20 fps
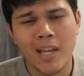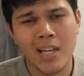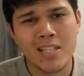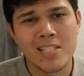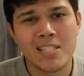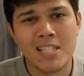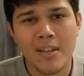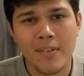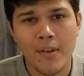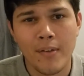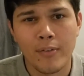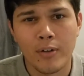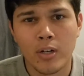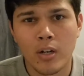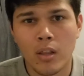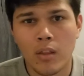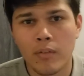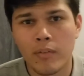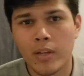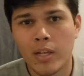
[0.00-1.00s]
I can save that for
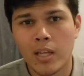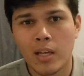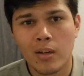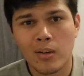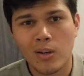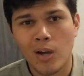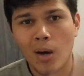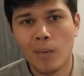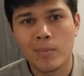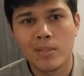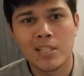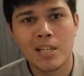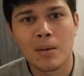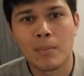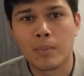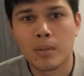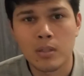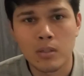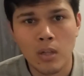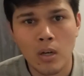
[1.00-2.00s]
another video. Comment
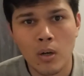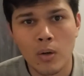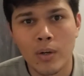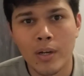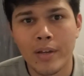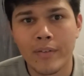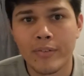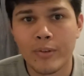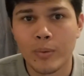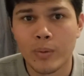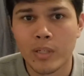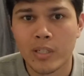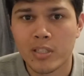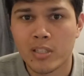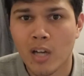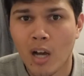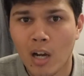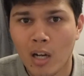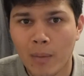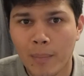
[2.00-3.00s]
down below if you want
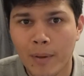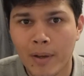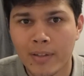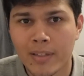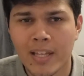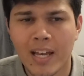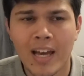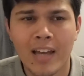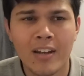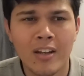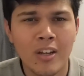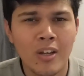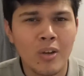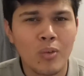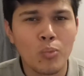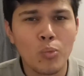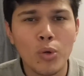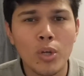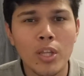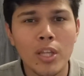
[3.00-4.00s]
to talk about that.
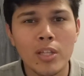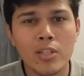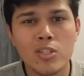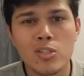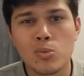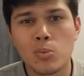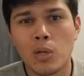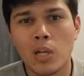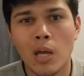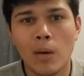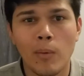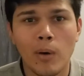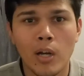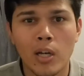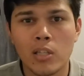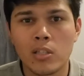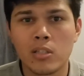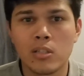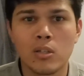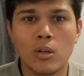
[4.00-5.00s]
Really, just what I
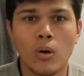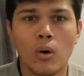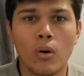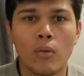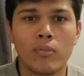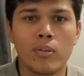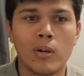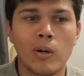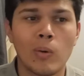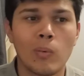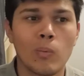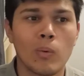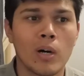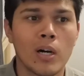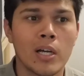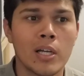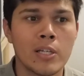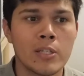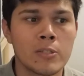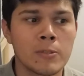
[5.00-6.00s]
wanted to go over
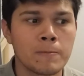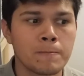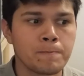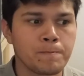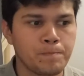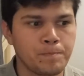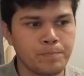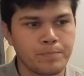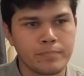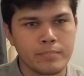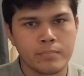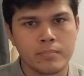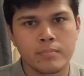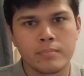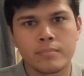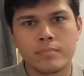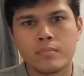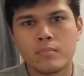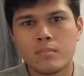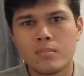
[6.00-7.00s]
was
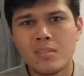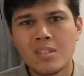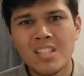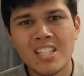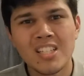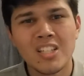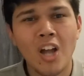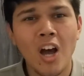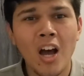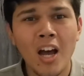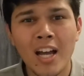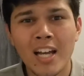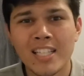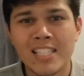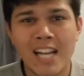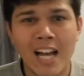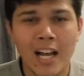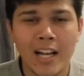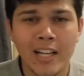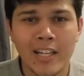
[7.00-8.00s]
not
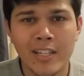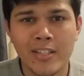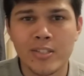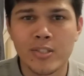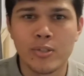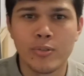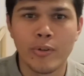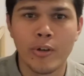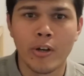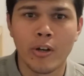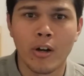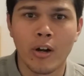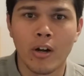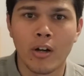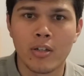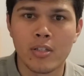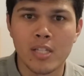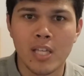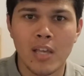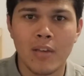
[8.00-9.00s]
attacking into rear
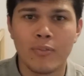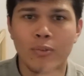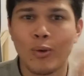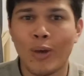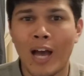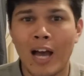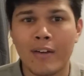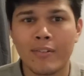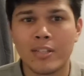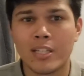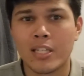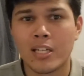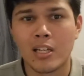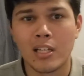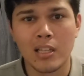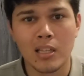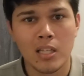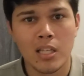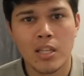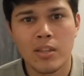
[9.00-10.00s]
guards if you have like
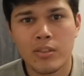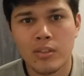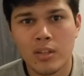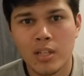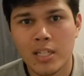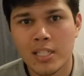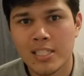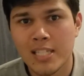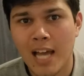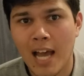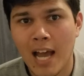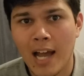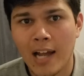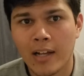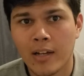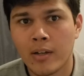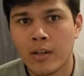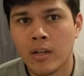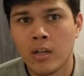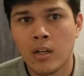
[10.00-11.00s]
a lethal attack,